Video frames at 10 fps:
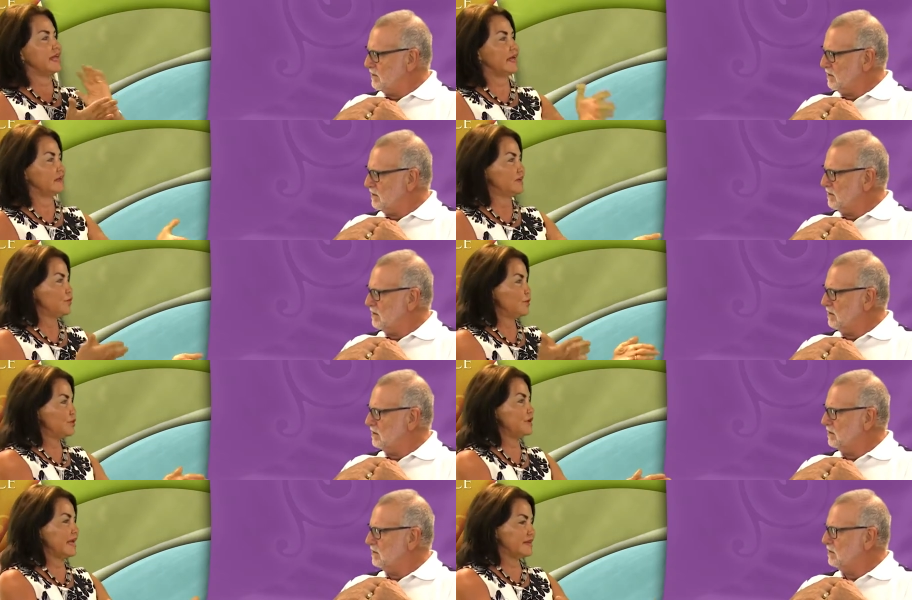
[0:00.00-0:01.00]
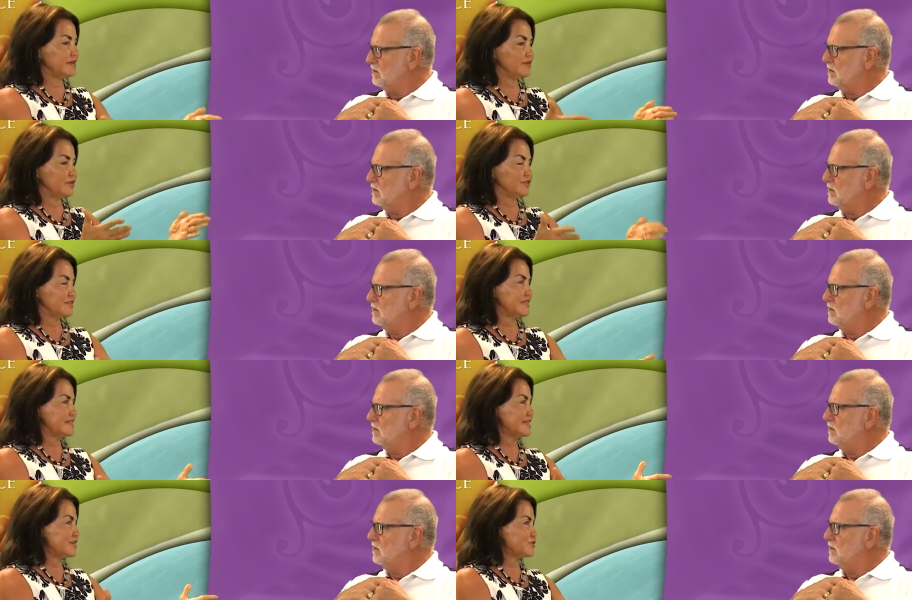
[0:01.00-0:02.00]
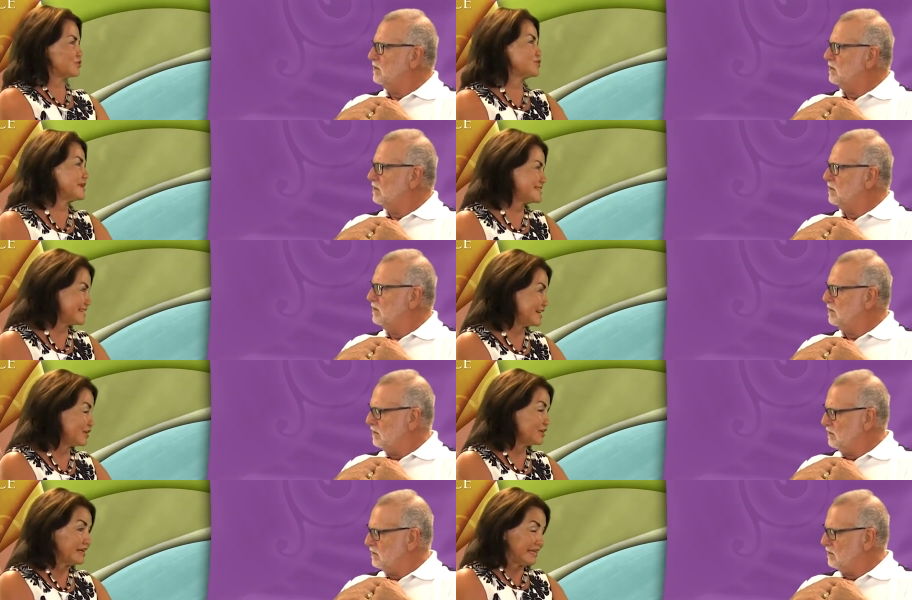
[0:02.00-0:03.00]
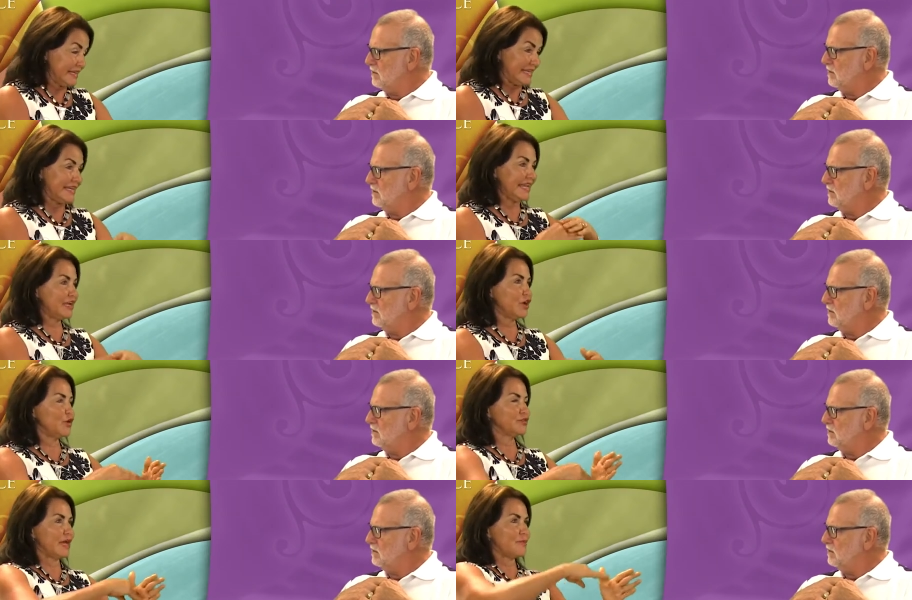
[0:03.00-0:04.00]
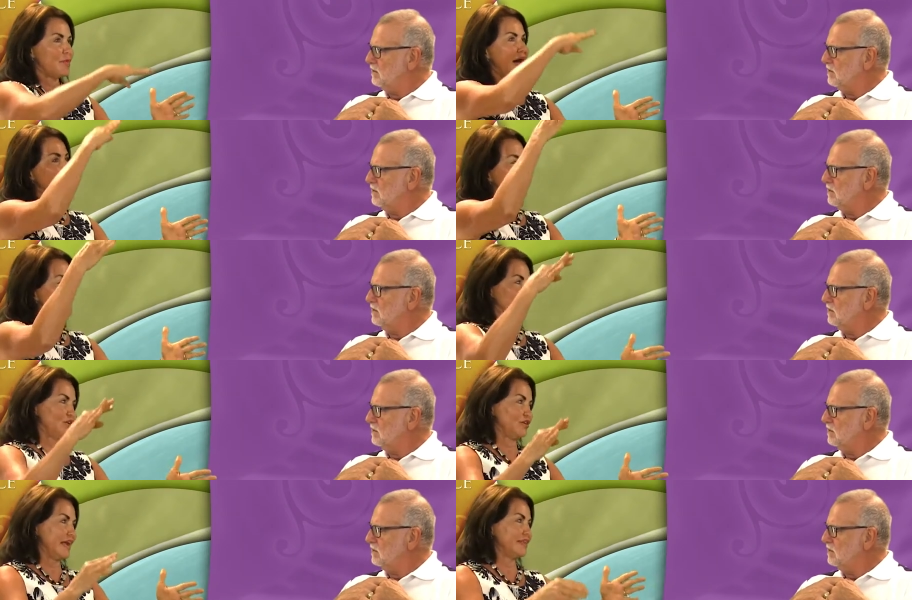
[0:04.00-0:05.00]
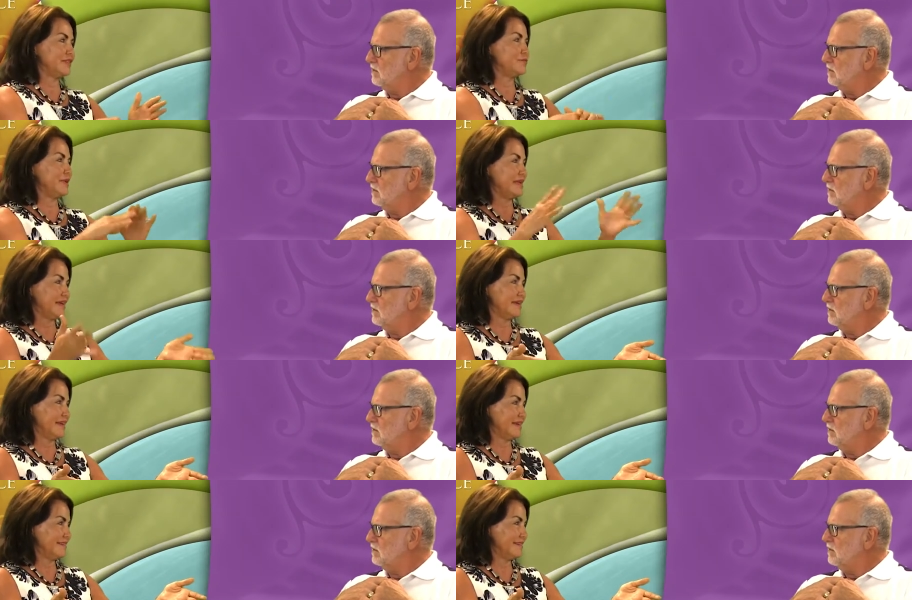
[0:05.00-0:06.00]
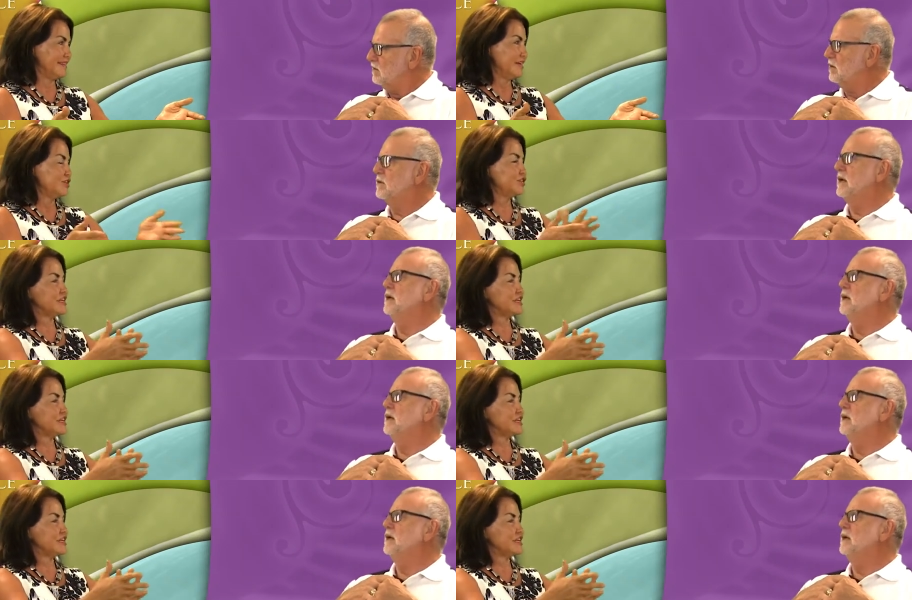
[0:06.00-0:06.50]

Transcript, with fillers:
Speaker 1: that when you get your testosterone twice a year, it goes up higher at the beginning. Okay.